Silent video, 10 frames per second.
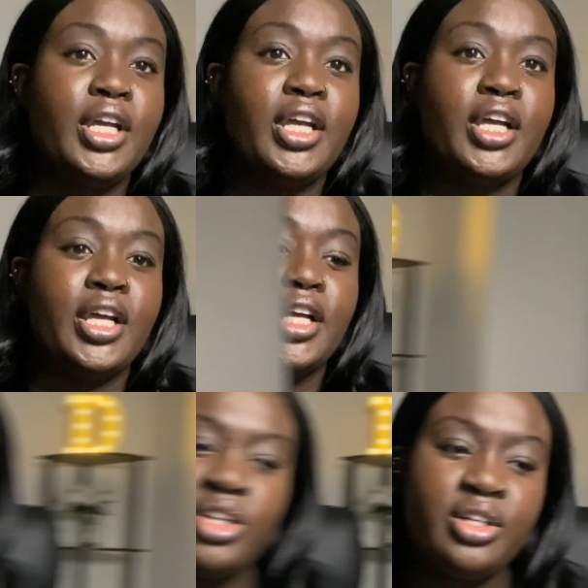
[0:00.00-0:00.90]

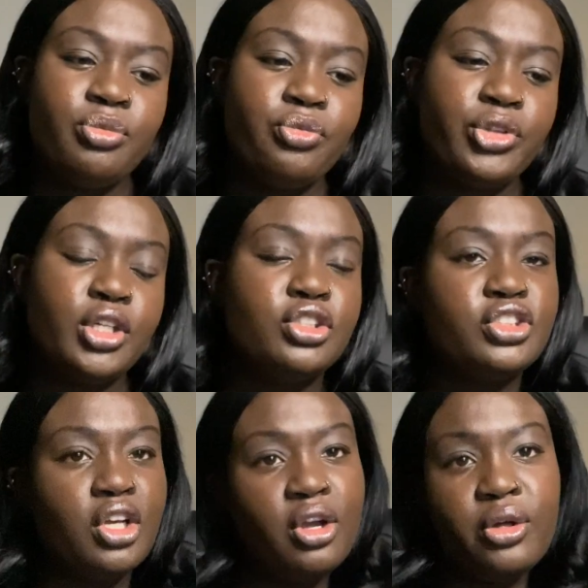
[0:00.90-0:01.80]
Necessary.
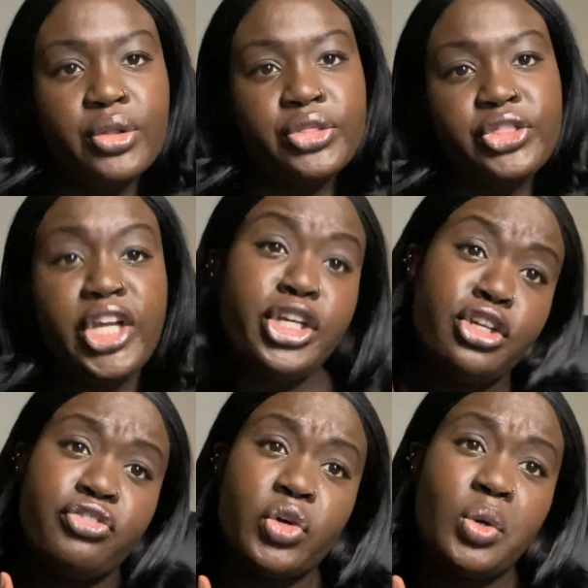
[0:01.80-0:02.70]
So thank
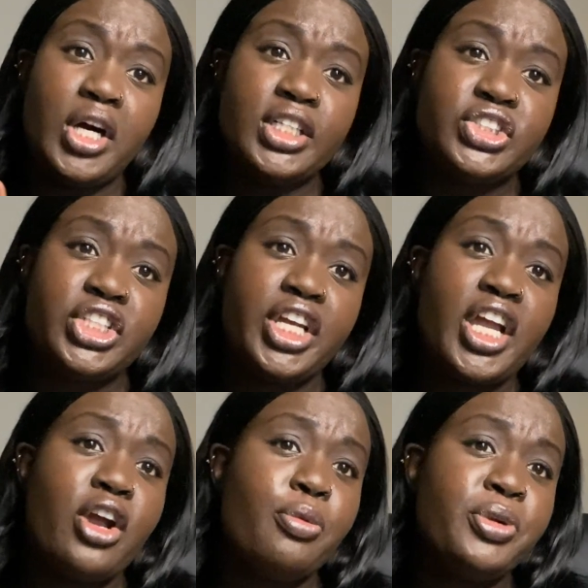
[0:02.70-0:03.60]
you for watching. I
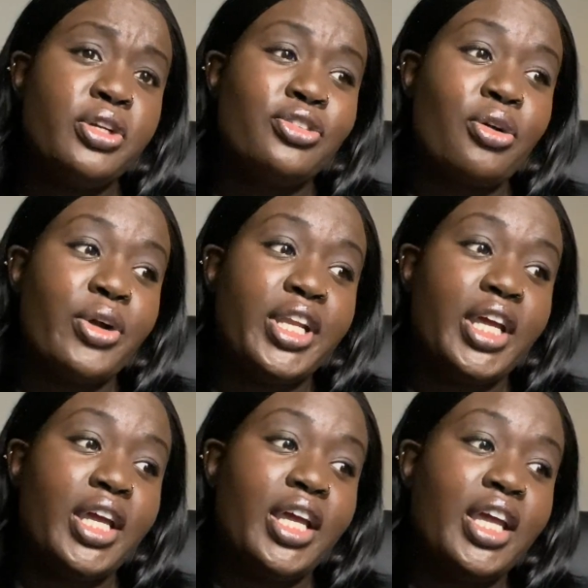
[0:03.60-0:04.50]
hope you enjoyed
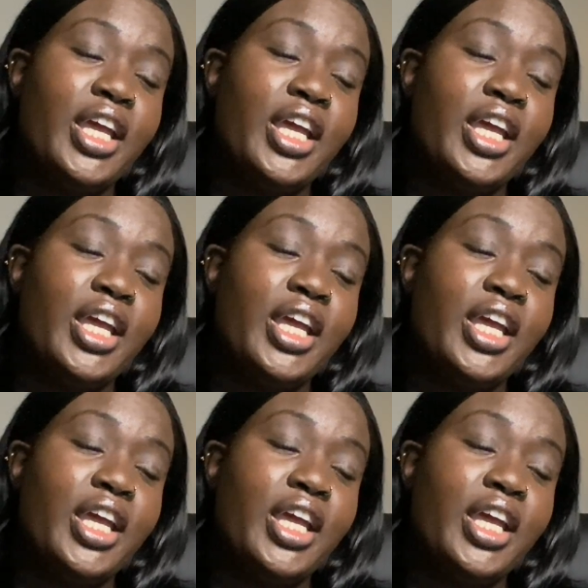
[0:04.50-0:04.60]
it.